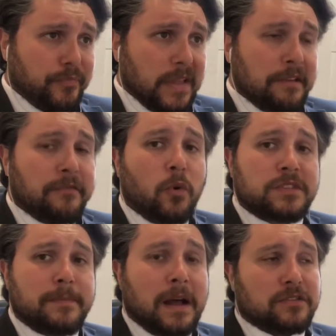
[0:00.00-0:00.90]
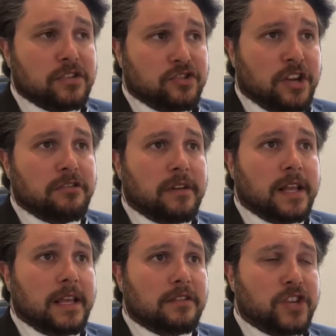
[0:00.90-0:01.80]
If £40 is
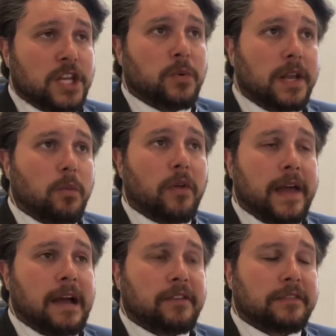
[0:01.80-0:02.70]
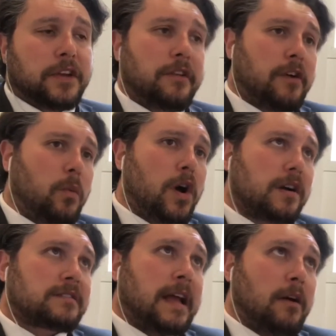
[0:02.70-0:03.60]
genuinely what they have left over, I
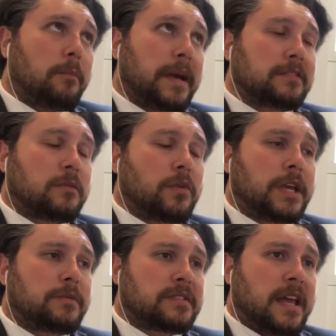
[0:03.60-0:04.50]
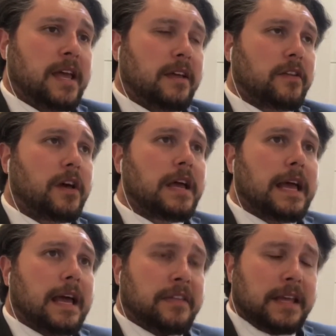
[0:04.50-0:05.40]
worked out based on what he was saying that
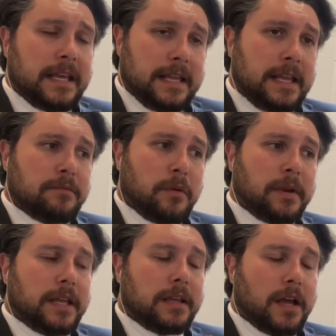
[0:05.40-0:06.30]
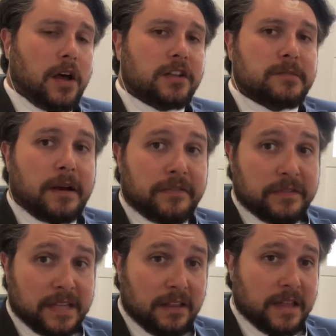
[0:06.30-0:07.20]
I think he probably earns about
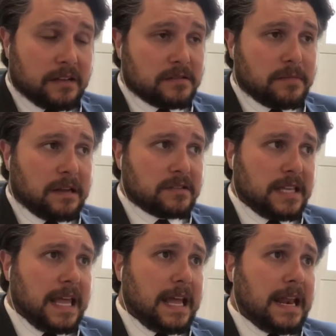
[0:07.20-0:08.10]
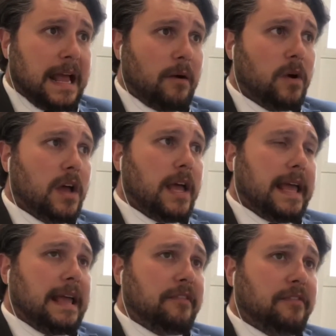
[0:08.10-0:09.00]
£15,000 a year. Now,
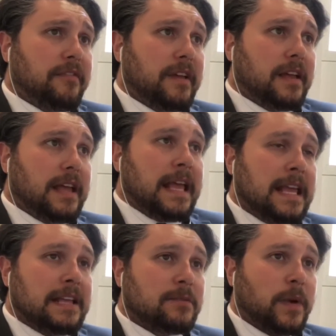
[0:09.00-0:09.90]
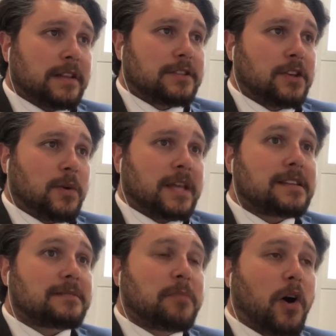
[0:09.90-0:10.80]
if he went to
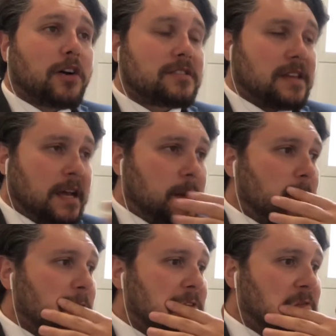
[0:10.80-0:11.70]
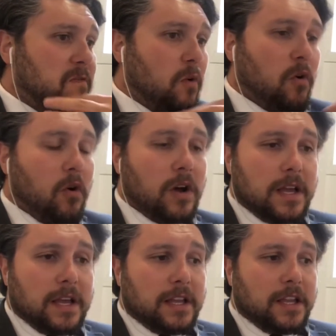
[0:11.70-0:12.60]
his boss and asked for,
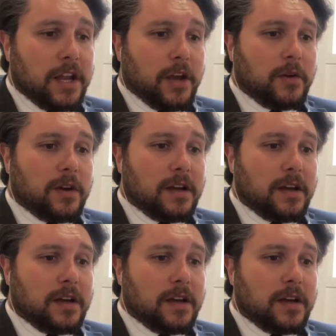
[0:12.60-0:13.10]
a